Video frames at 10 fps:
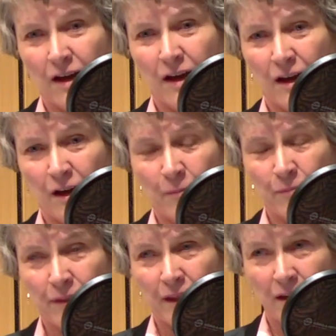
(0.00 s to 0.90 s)

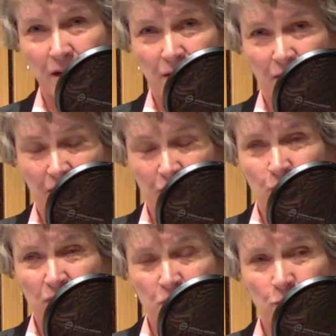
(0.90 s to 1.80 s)
in
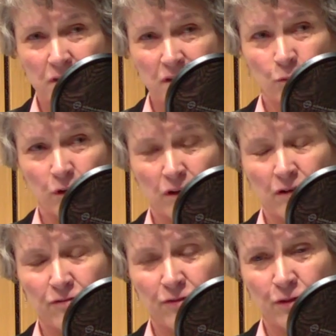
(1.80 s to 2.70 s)
2021
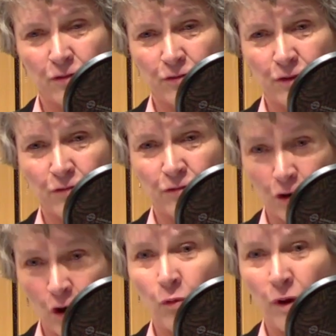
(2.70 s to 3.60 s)
for
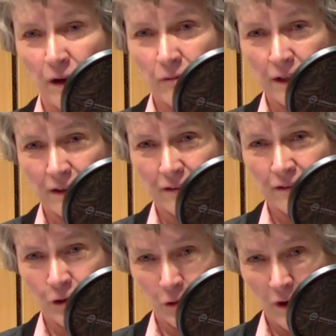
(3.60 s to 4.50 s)
not wearing
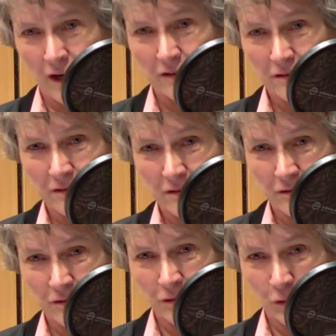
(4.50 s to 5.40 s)
the correct
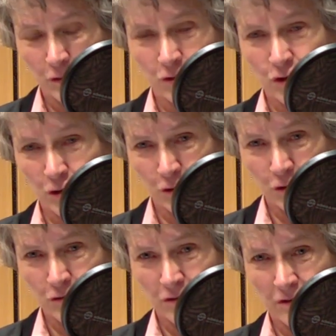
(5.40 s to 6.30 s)
school
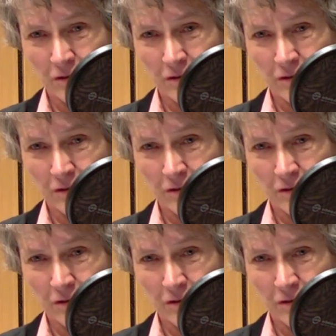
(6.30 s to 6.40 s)
shoes. So